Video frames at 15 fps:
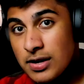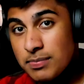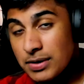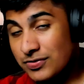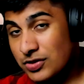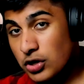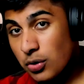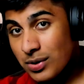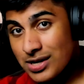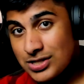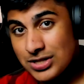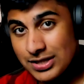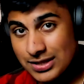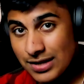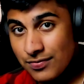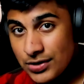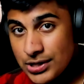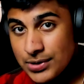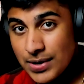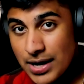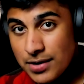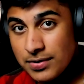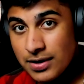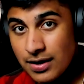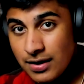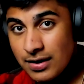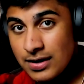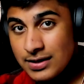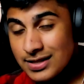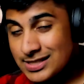if you don't want to check that video out,
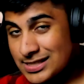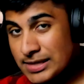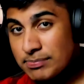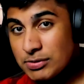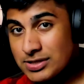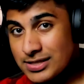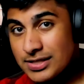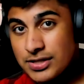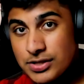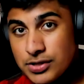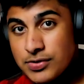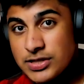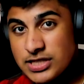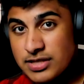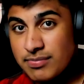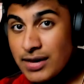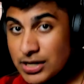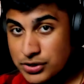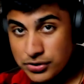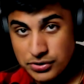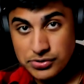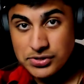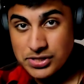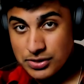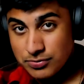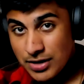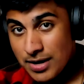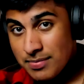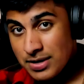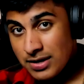the simplest thing to do is to make sure you're using
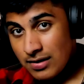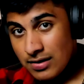rem.